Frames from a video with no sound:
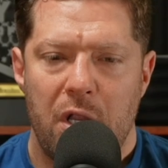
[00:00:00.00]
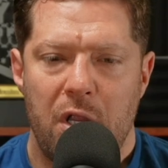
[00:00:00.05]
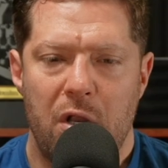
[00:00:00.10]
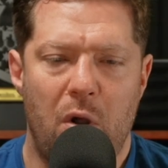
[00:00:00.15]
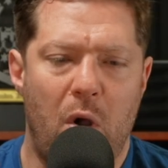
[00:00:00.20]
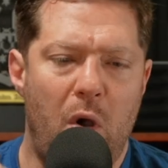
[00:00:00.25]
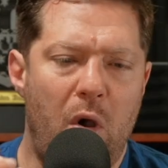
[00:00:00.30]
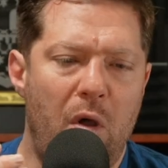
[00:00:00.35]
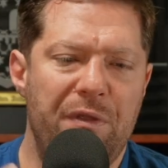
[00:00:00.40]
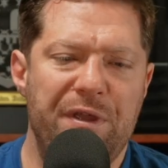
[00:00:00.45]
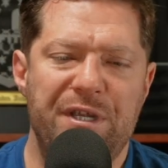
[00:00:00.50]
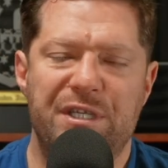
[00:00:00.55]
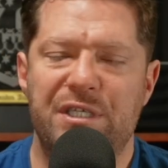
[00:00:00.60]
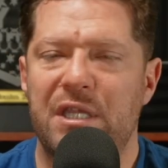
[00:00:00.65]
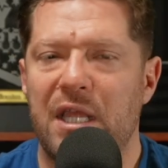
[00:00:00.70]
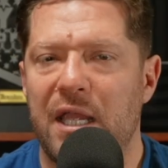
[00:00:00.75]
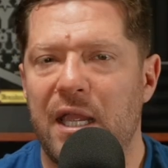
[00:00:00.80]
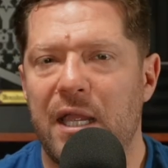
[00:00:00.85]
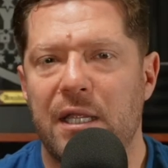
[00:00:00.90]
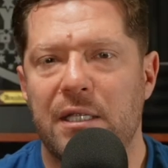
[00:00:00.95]
all these
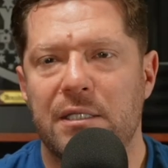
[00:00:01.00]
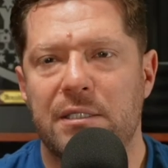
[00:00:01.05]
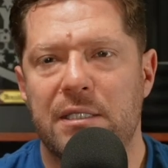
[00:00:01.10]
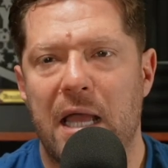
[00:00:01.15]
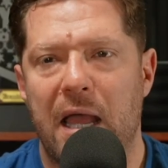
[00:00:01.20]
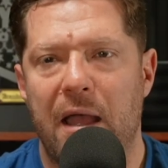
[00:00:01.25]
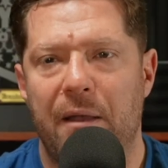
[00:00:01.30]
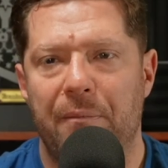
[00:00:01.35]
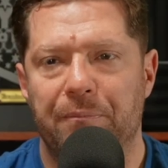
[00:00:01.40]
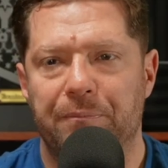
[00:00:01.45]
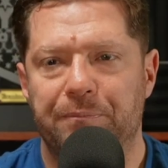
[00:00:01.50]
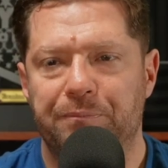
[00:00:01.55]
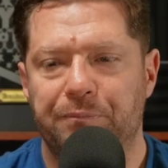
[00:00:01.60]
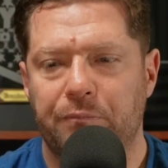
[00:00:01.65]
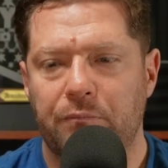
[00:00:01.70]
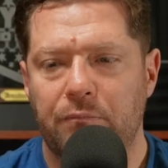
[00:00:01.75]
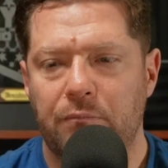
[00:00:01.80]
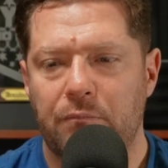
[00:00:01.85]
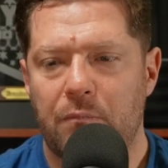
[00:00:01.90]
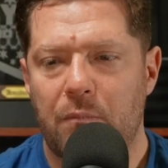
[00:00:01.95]
things that
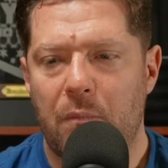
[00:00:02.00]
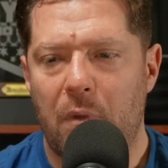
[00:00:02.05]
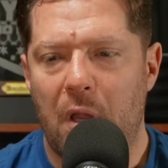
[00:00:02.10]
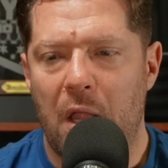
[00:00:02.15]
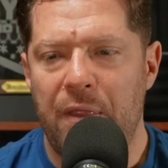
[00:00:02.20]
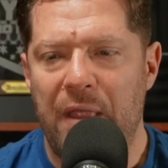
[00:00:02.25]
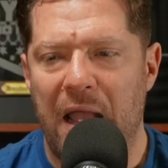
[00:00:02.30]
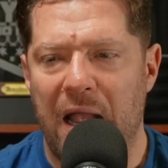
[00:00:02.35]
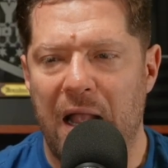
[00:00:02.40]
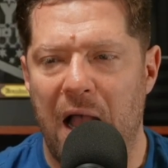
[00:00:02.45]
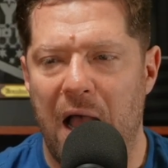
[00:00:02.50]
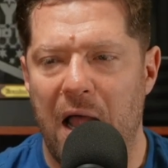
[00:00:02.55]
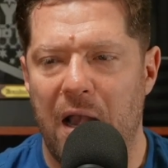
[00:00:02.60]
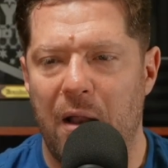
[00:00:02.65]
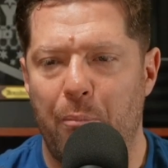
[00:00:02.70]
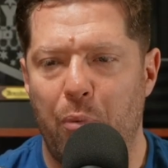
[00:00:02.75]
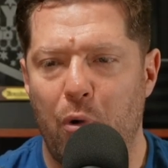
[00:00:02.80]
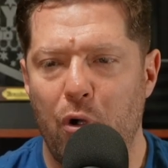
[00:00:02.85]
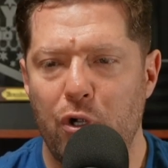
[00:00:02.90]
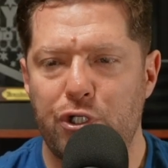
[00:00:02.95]
kind
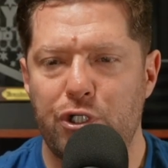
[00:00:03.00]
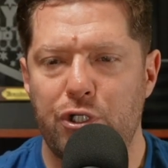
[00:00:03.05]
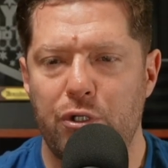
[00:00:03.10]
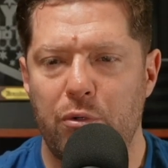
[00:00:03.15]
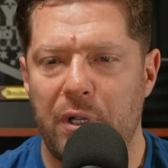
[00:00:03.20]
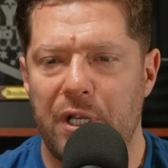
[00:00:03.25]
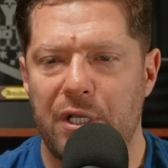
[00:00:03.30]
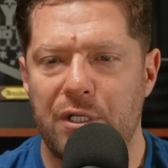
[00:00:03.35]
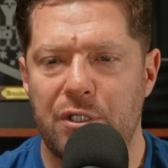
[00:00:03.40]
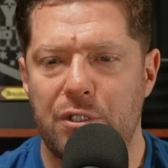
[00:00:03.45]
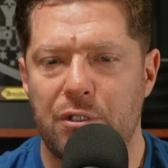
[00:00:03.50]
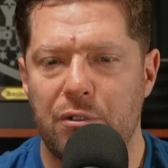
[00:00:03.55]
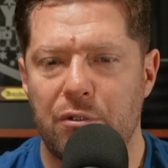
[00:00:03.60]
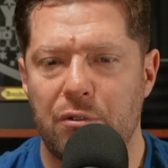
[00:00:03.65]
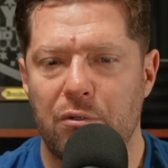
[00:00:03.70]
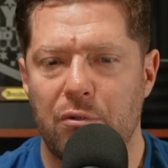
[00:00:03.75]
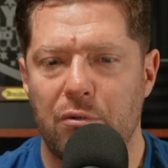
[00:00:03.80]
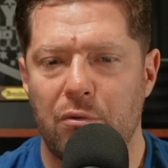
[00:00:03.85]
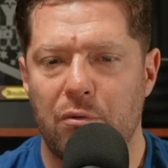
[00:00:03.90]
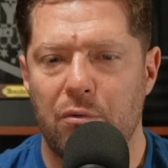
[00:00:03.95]
of push you
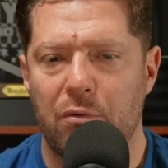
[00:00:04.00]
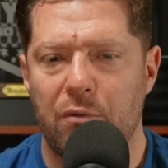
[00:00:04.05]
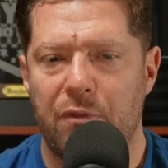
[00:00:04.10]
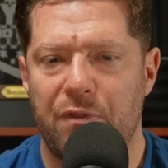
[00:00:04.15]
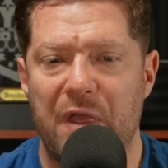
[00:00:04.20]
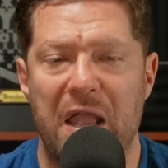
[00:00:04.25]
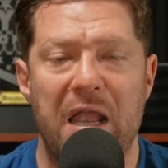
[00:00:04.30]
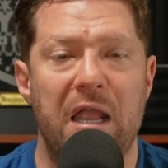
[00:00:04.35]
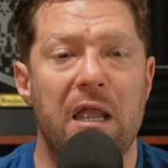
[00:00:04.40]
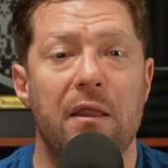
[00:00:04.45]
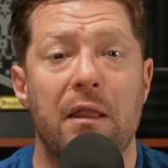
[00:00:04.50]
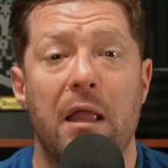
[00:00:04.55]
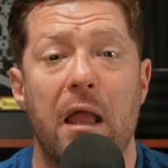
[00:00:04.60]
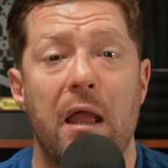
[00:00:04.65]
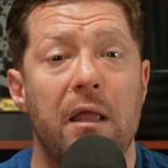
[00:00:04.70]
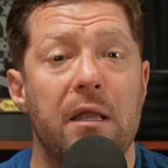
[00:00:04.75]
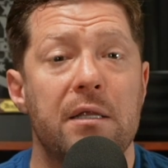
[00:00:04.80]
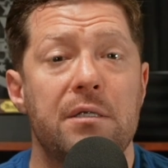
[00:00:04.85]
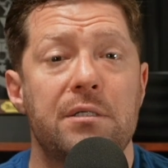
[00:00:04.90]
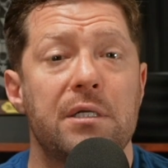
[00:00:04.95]
into thinking
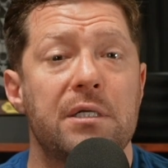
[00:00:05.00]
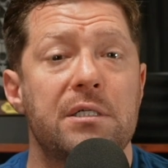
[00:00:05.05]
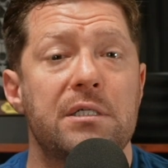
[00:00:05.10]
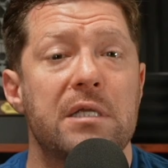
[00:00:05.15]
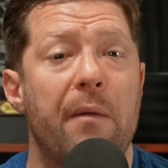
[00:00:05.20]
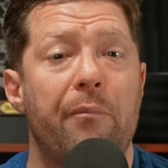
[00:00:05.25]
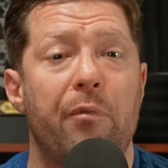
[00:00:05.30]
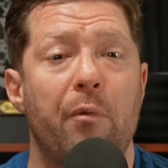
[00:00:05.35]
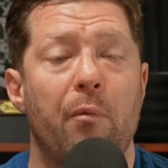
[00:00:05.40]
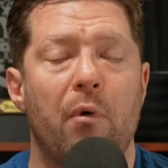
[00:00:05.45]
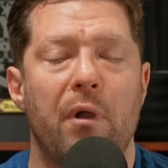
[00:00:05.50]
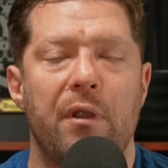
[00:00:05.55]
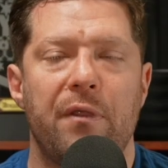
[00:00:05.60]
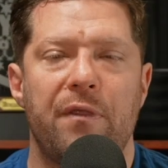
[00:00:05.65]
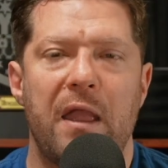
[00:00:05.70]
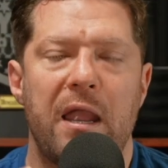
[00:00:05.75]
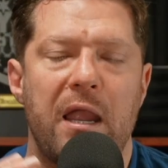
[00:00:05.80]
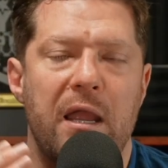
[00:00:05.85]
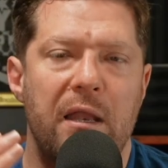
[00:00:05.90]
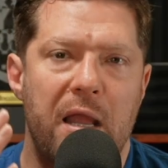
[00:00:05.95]
that it's acceptable and
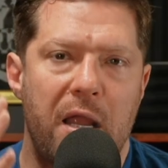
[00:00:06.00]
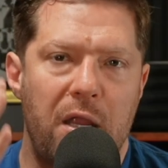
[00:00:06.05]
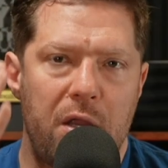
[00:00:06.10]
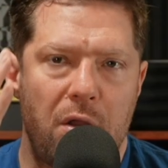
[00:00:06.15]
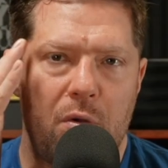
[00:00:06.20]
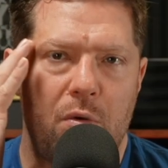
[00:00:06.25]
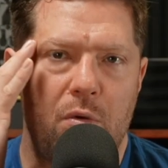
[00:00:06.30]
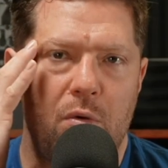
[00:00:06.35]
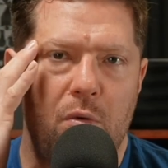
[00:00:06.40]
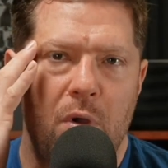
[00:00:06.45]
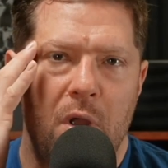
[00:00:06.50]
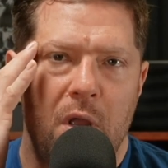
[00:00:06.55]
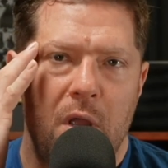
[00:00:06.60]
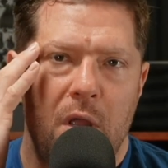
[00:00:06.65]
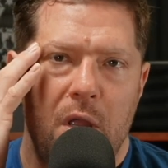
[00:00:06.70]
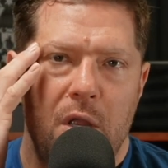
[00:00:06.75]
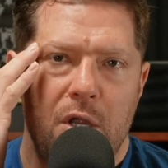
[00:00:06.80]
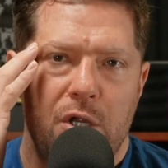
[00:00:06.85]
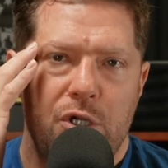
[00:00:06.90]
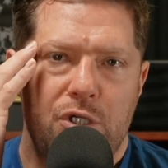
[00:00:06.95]
thinking that you
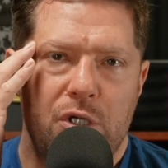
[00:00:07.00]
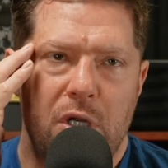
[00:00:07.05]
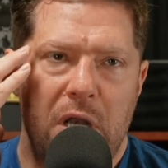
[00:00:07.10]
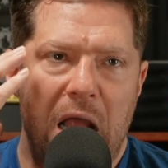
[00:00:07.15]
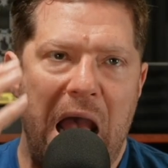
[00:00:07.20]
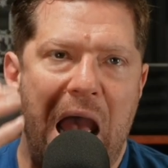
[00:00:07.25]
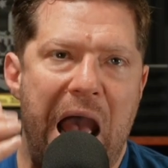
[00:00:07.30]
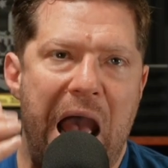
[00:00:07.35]
should